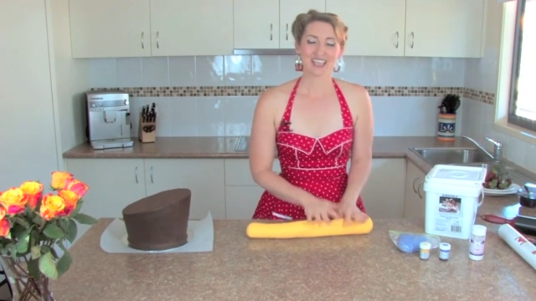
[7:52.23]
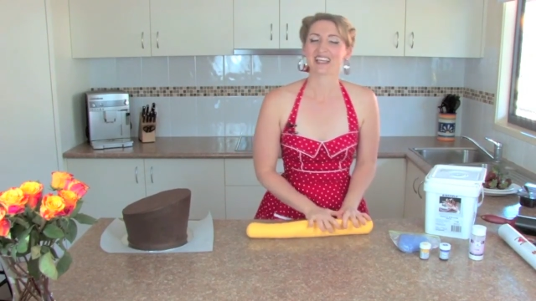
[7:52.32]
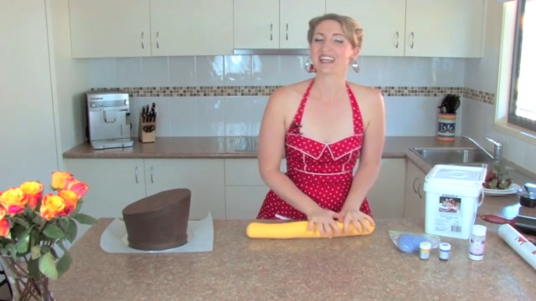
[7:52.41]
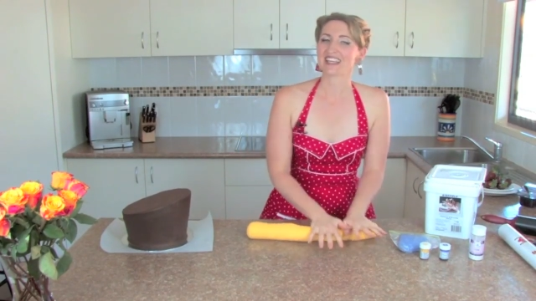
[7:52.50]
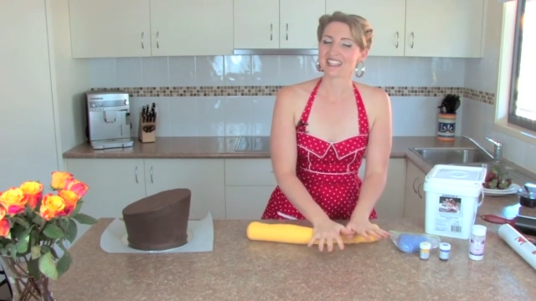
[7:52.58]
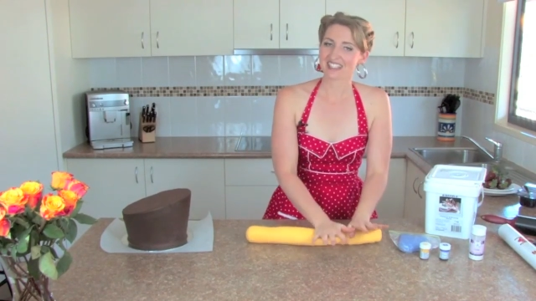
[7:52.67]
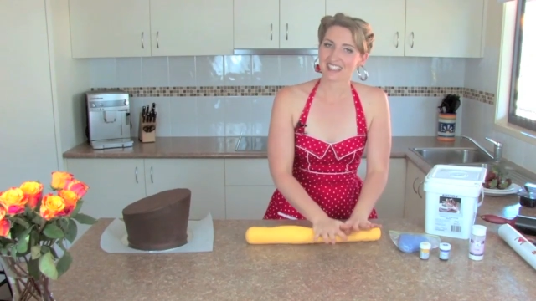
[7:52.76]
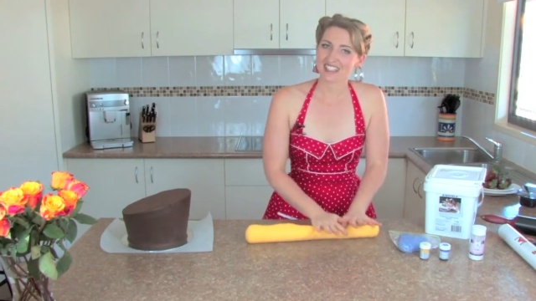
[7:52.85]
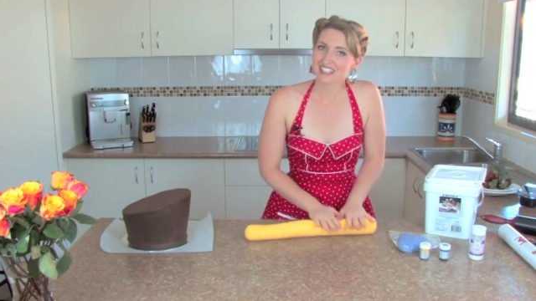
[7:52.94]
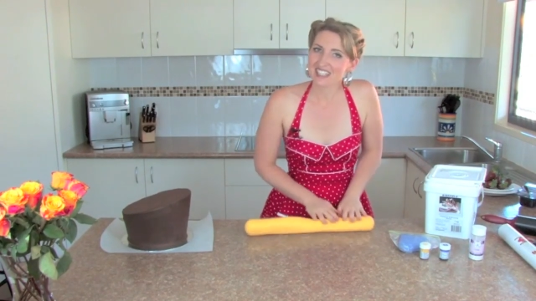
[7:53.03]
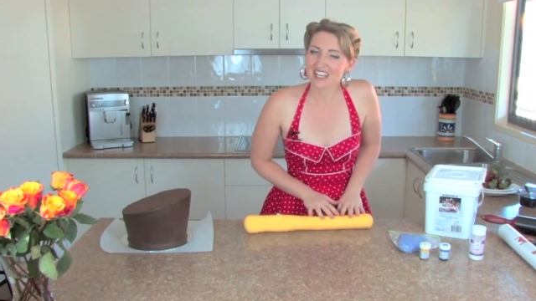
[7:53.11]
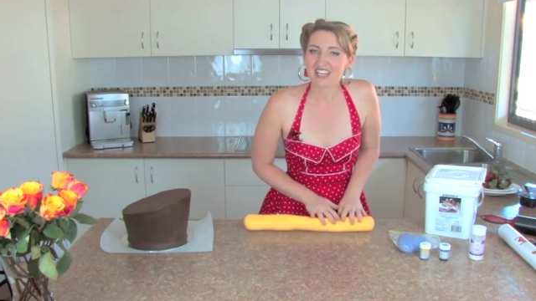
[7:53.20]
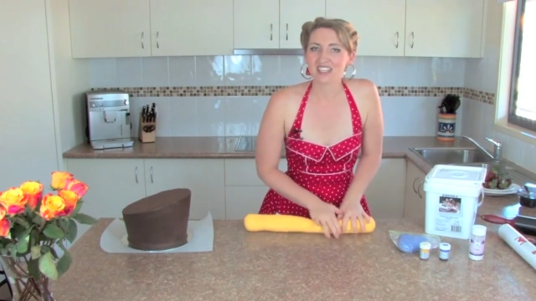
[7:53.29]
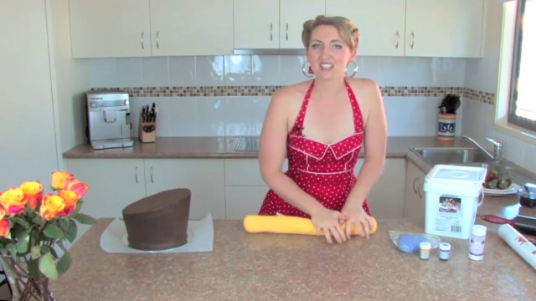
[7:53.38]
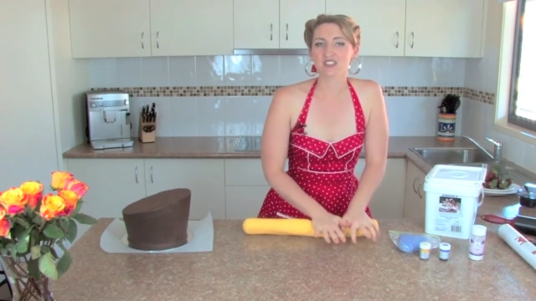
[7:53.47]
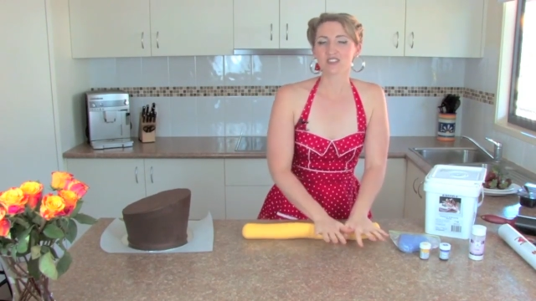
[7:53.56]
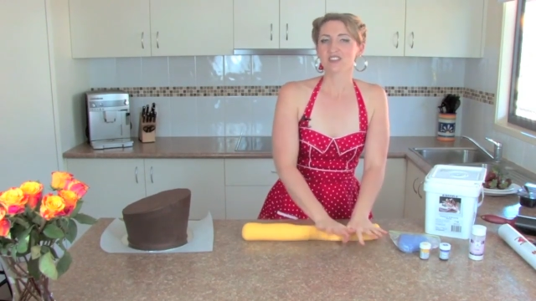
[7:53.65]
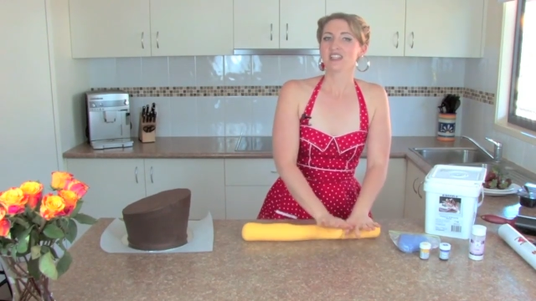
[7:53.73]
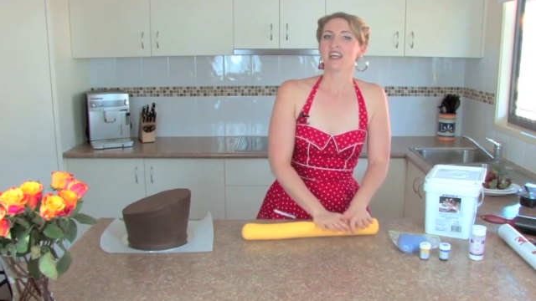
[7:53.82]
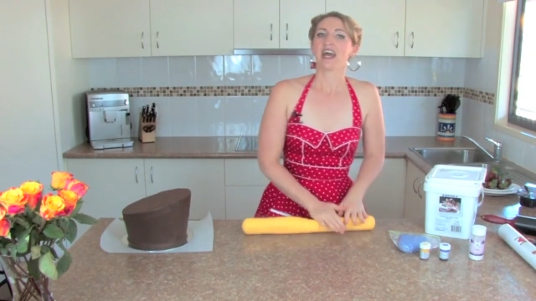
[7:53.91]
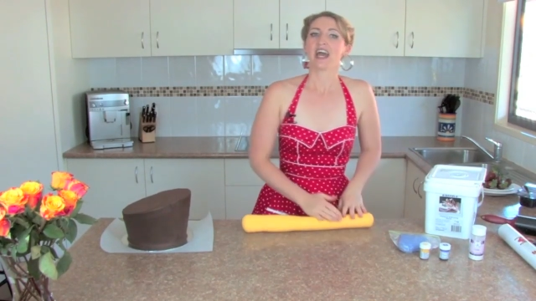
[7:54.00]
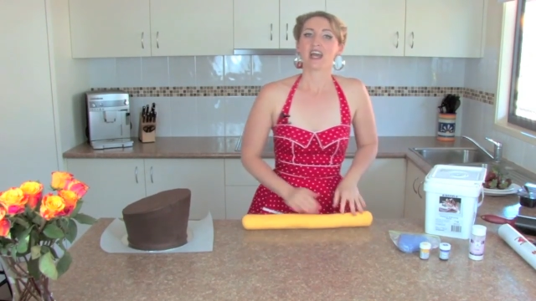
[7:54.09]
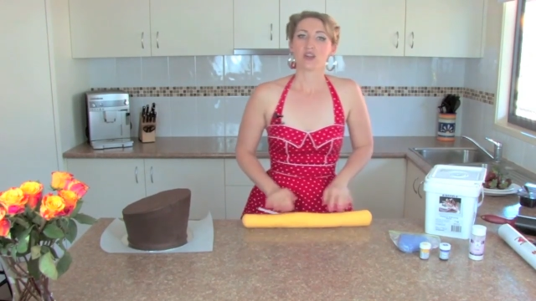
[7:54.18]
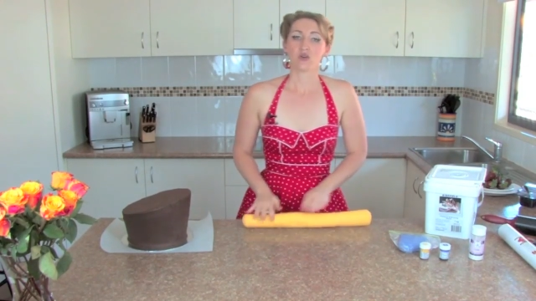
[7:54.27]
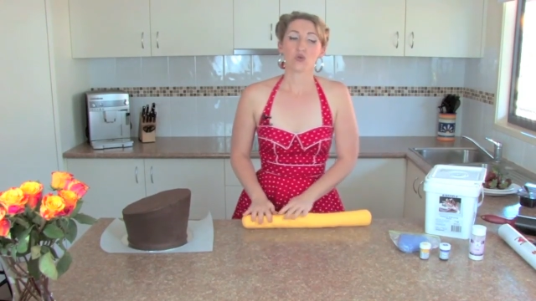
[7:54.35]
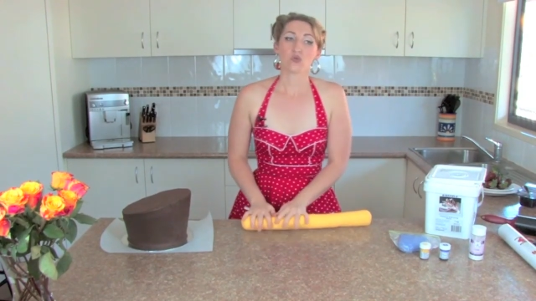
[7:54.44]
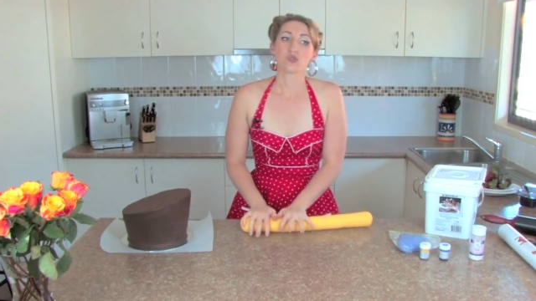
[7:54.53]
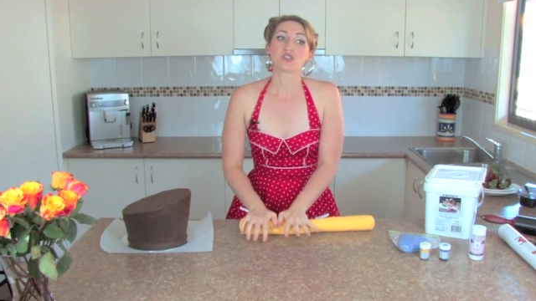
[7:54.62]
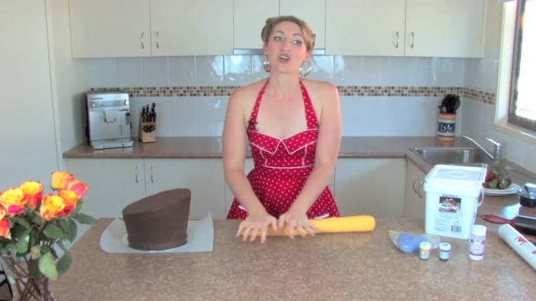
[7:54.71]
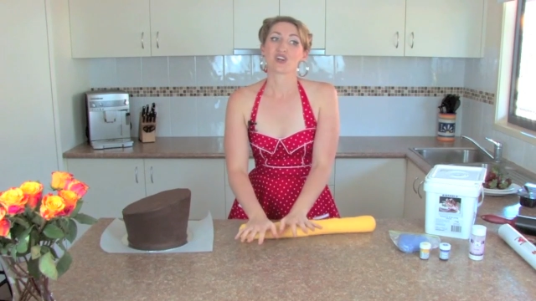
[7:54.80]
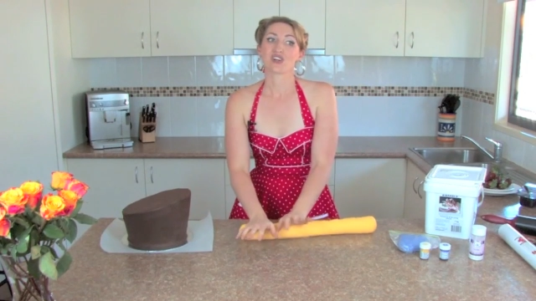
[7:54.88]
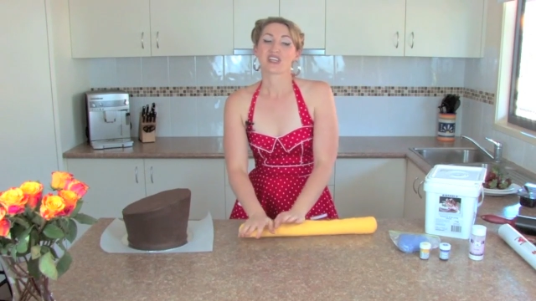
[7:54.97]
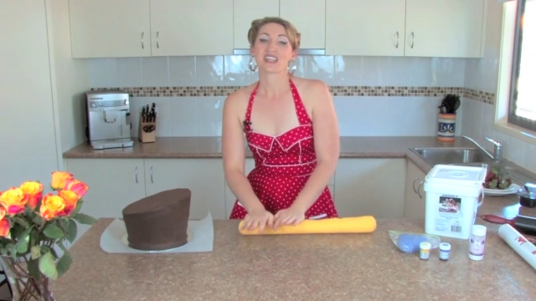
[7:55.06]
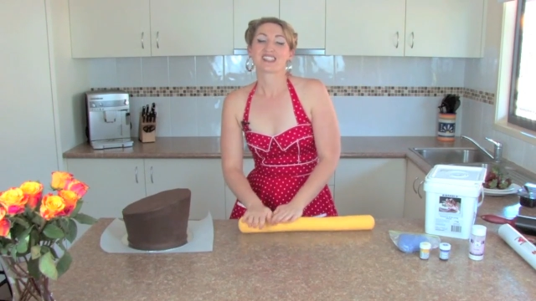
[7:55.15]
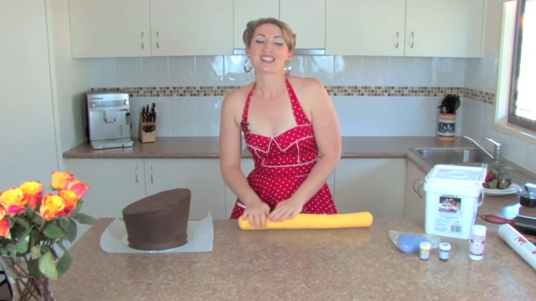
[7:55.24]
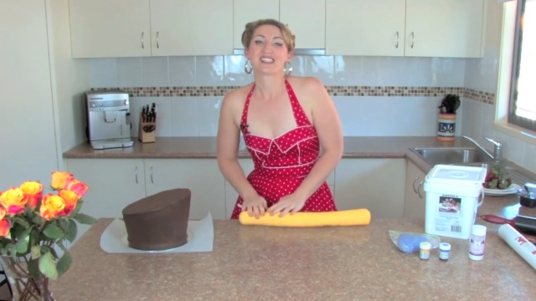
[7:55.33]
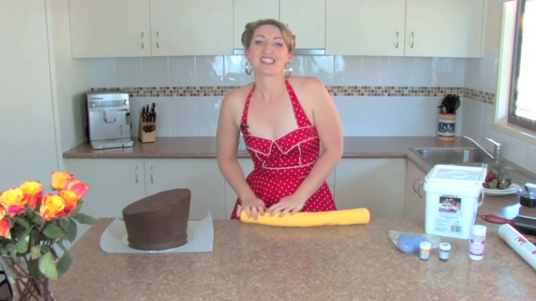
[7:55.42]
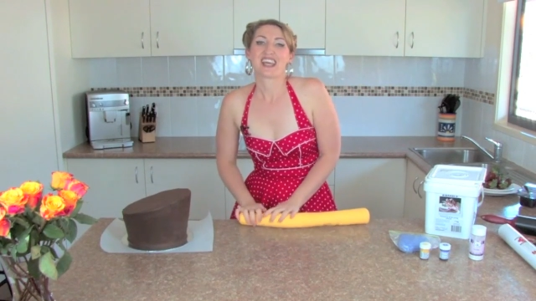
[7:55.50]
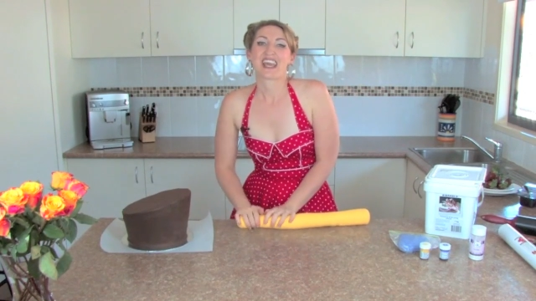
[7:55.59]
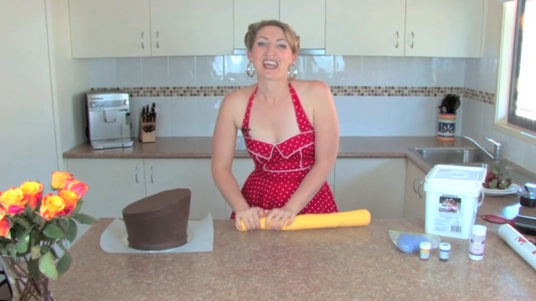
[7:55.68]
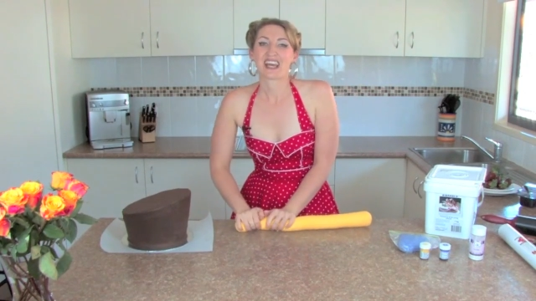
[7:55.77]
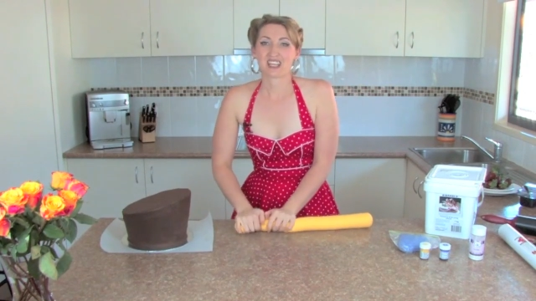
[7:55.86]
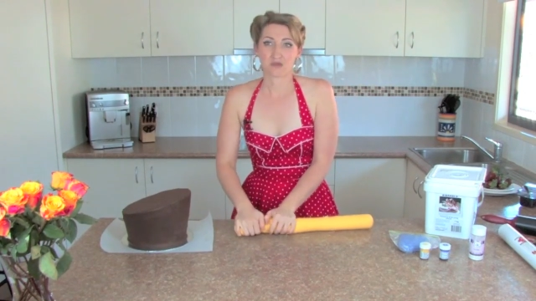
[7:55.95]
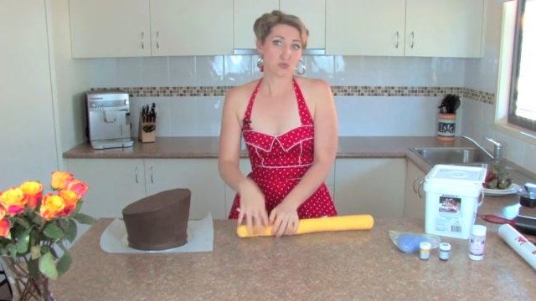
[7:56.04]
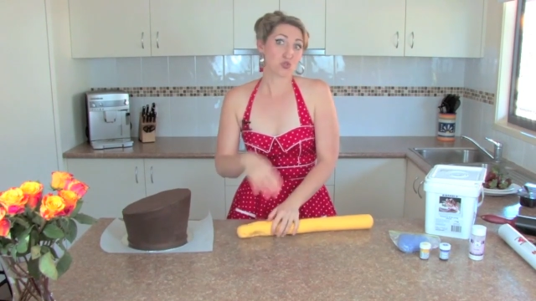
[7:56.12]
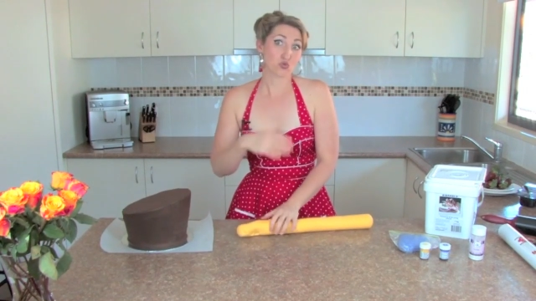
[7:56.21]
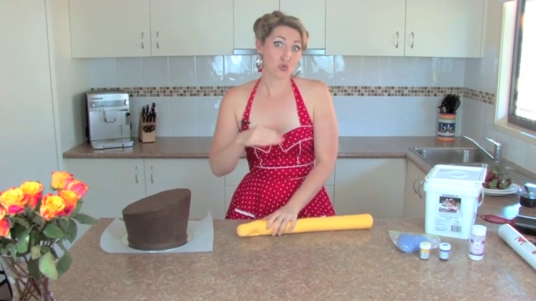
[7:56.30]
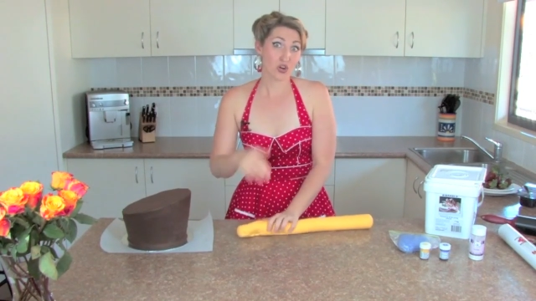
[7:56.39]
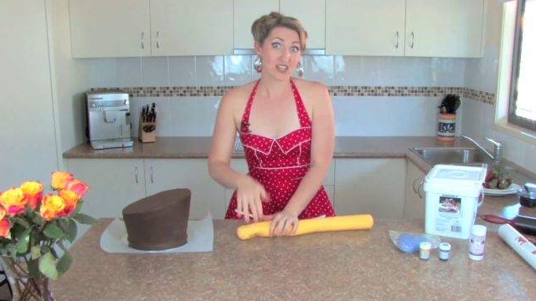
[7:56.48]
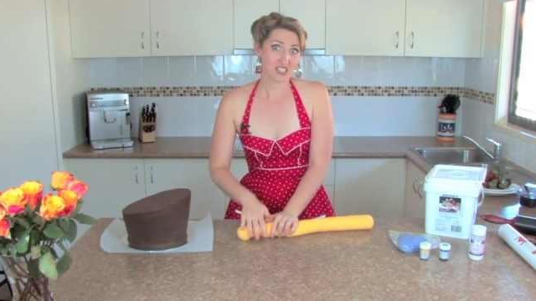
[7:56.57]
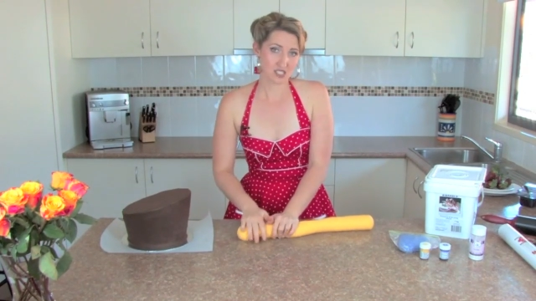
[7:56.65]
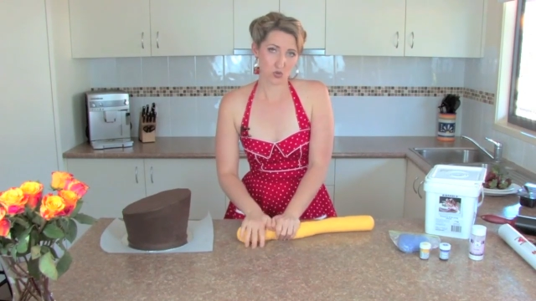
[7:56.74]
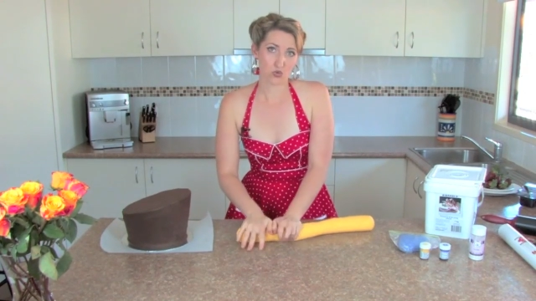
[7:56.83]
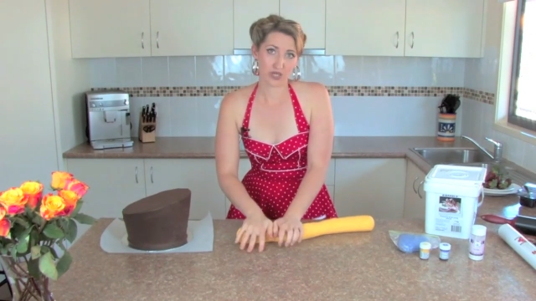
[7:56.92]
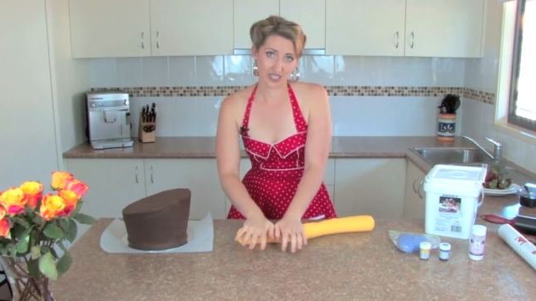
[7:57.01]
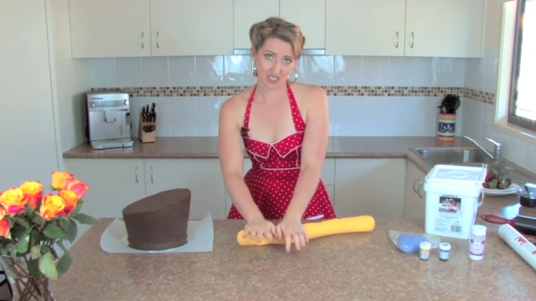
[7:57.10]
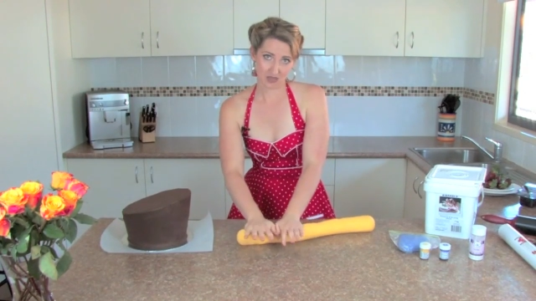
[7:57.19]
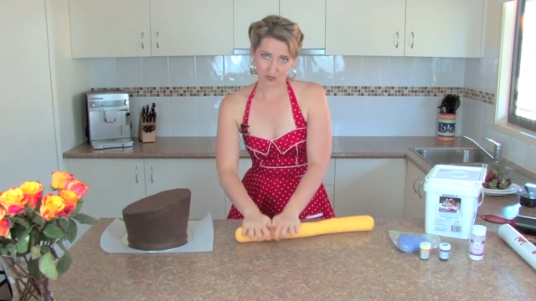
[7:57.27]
easier to handle and also it um, dries quicker.